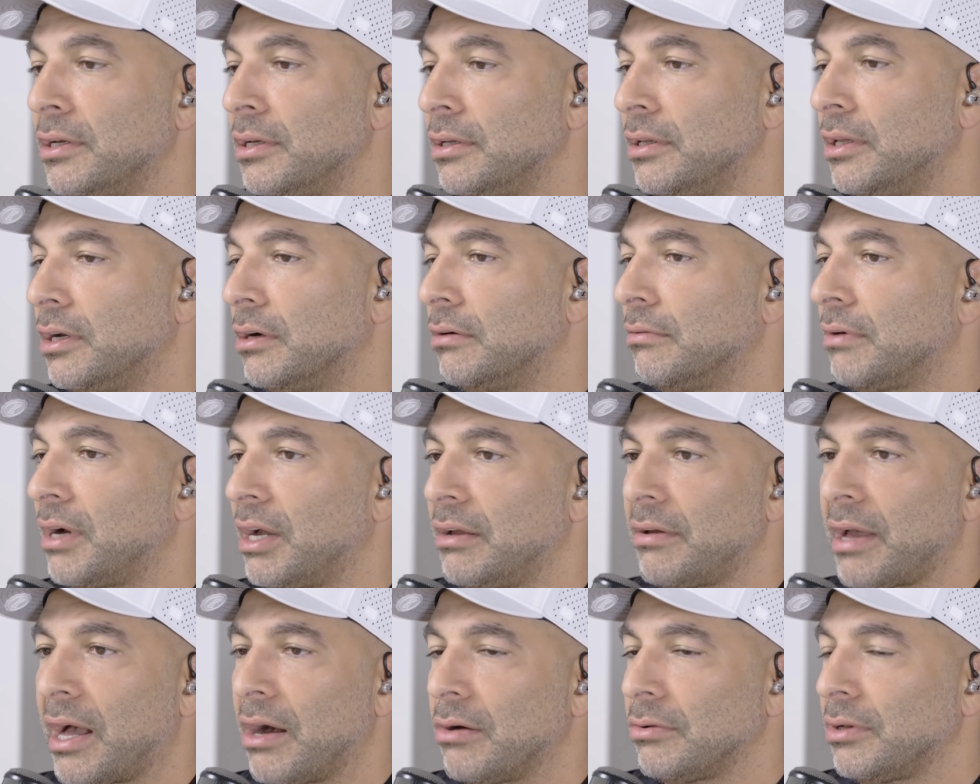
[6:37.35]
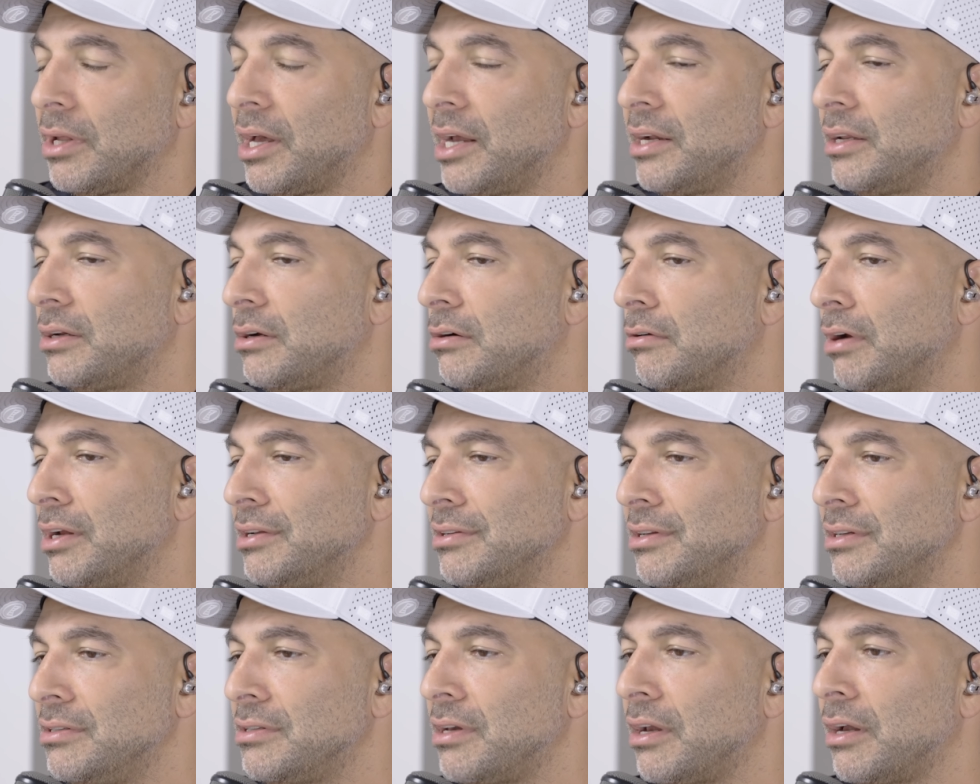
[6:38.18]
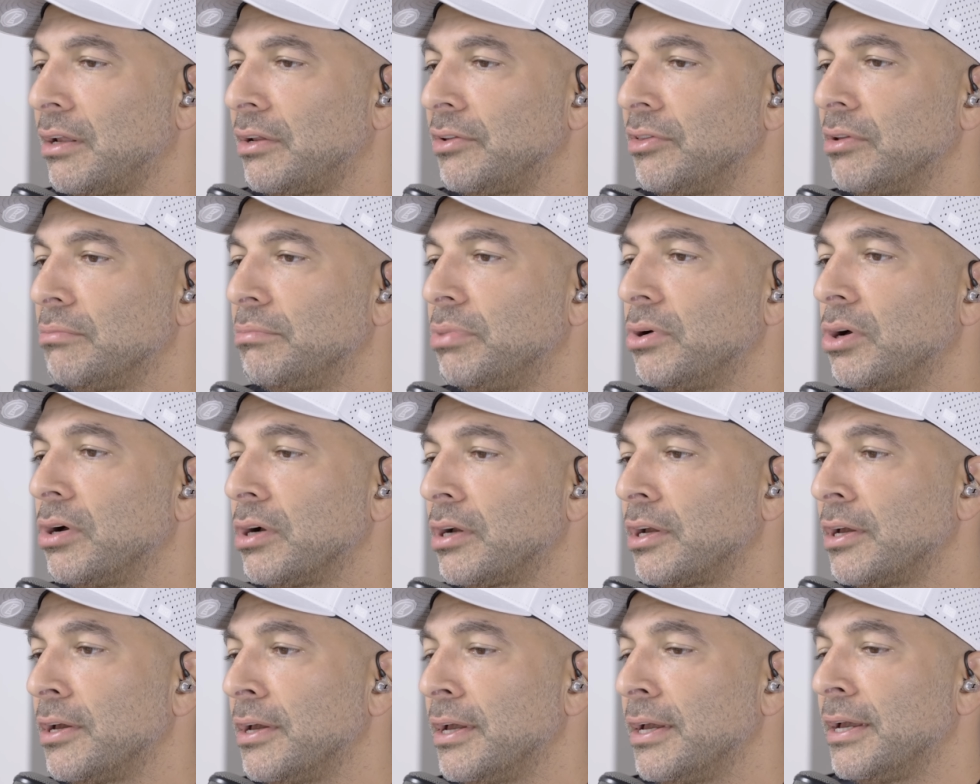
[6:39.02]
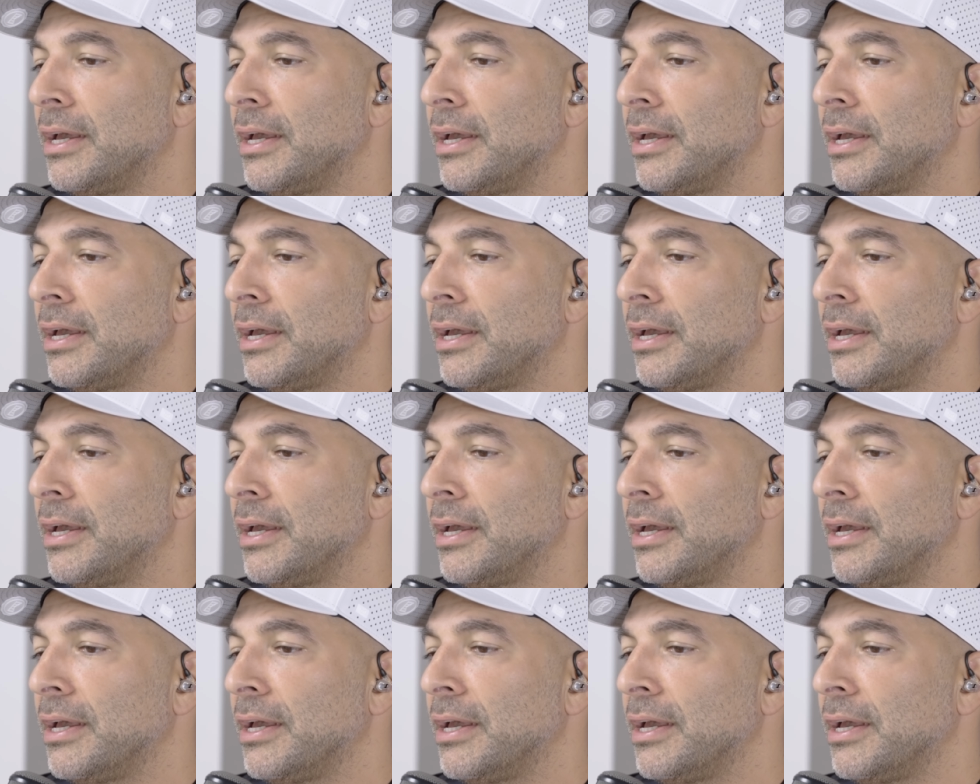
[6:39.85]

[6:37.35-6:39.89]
you know, I outline in great detail in the book,